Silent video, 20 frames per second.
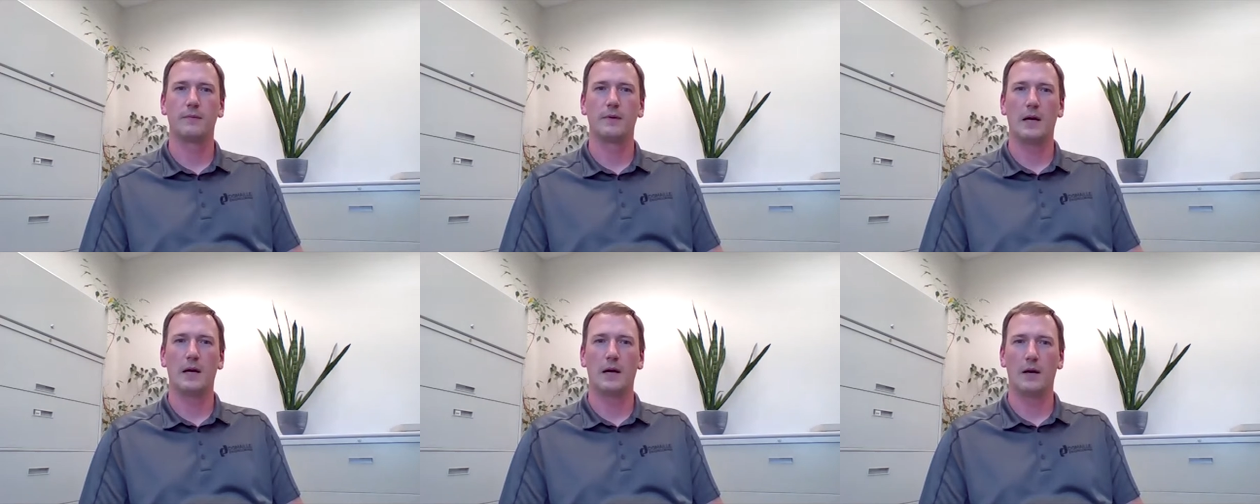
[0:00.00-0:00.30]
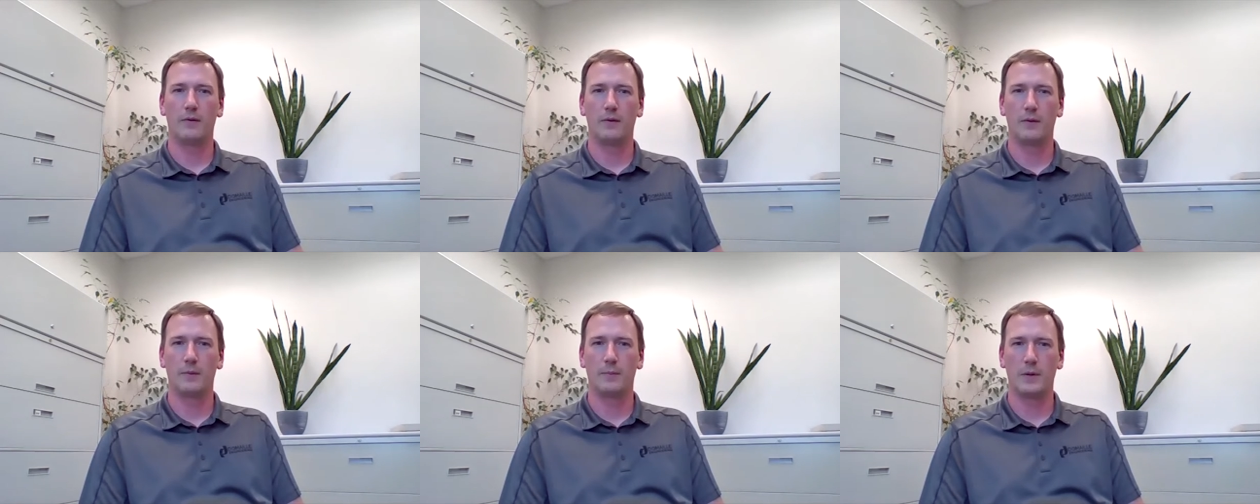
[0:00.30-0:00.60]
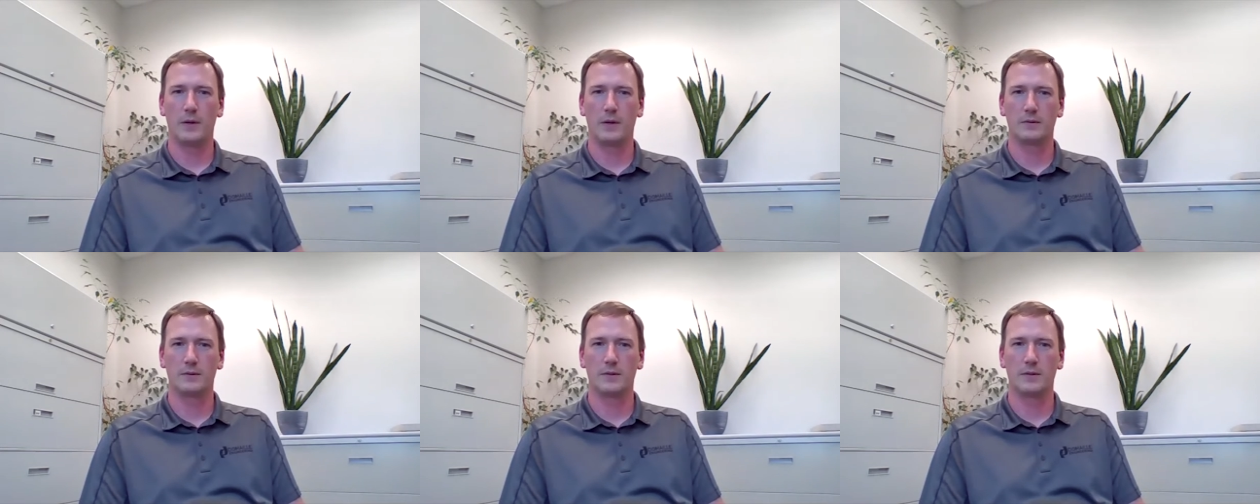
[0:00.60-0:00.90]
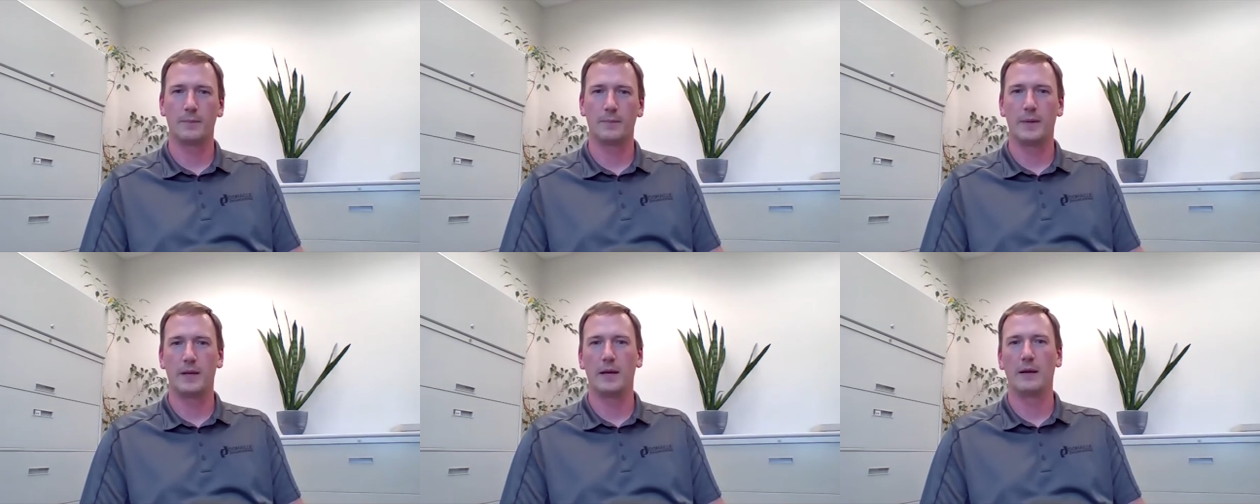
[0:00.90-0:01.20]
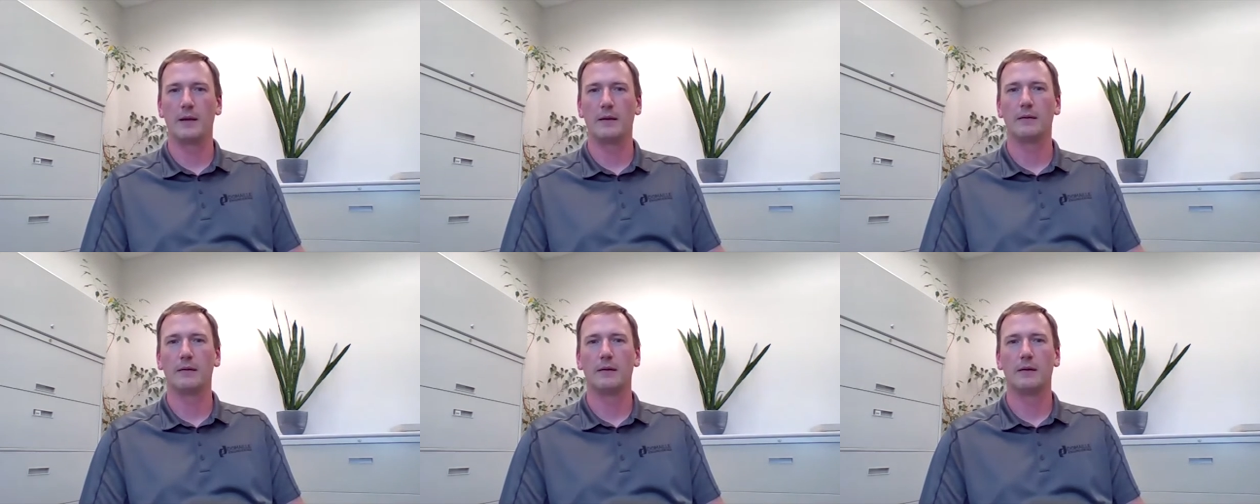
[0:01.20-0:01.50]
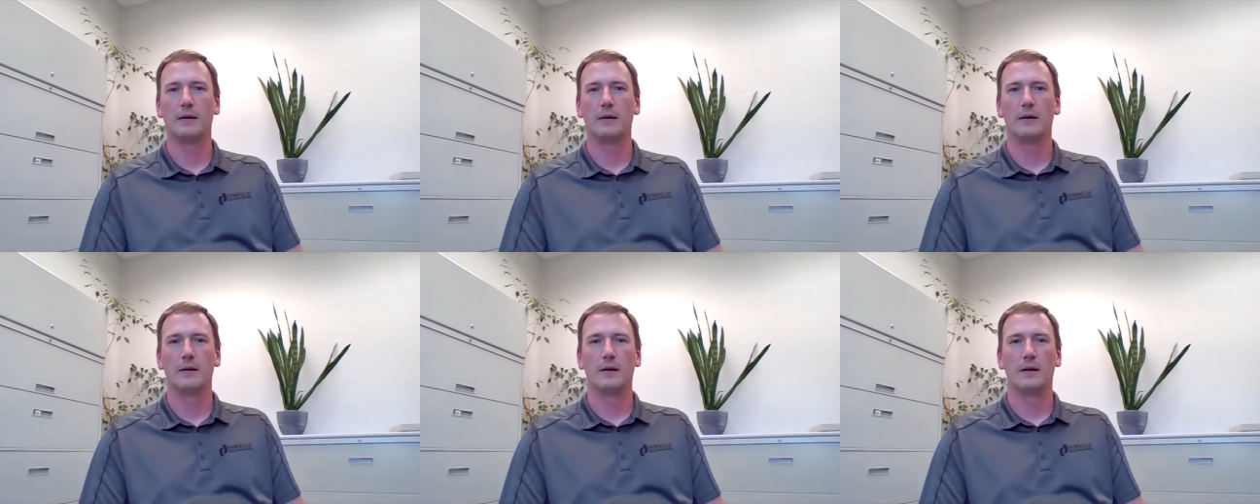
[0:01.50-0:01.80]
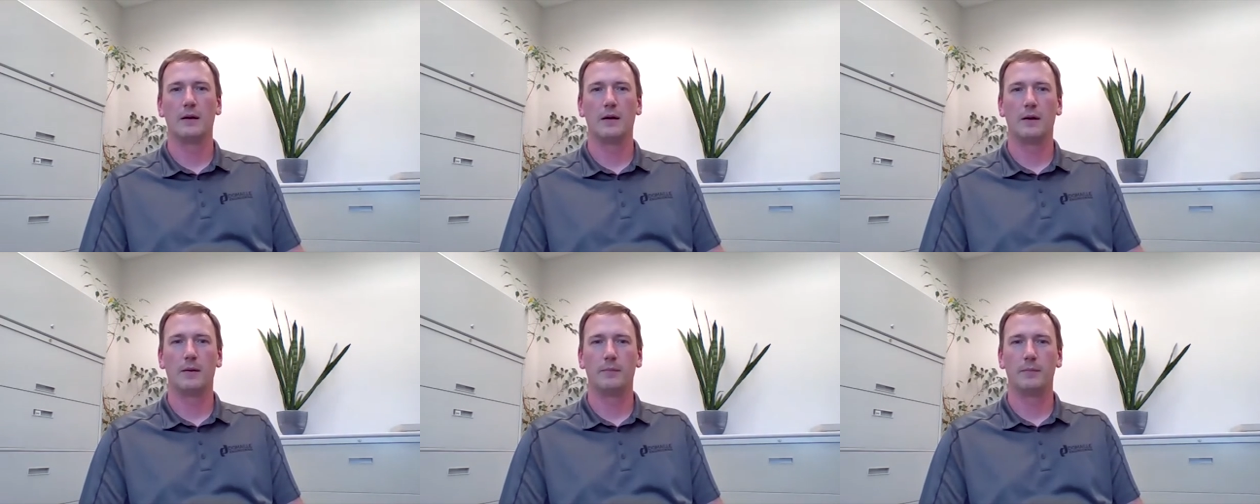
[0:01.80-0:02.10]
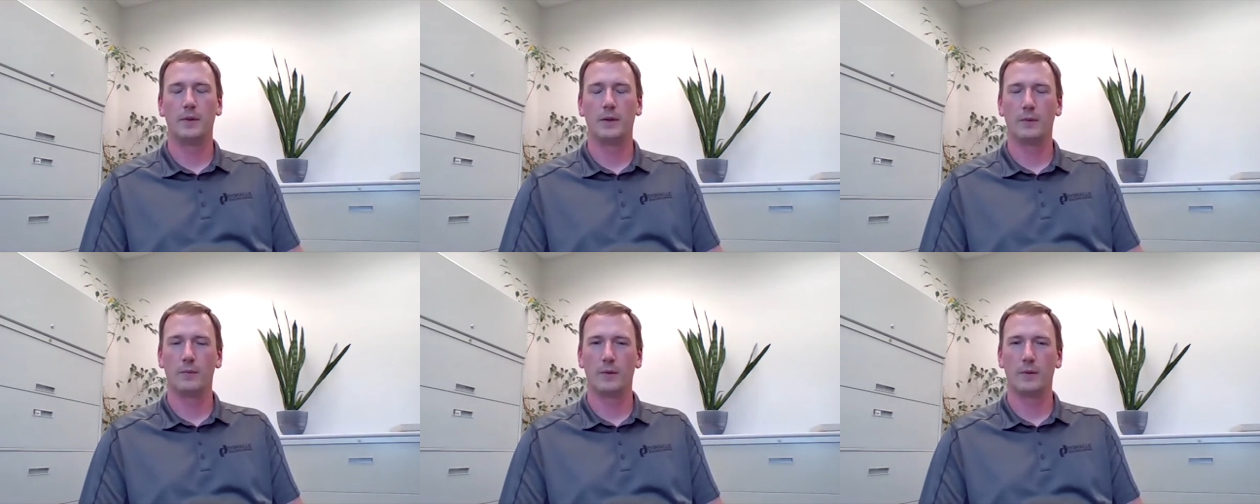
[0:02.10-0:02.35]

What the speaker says: how the parts are made, you know,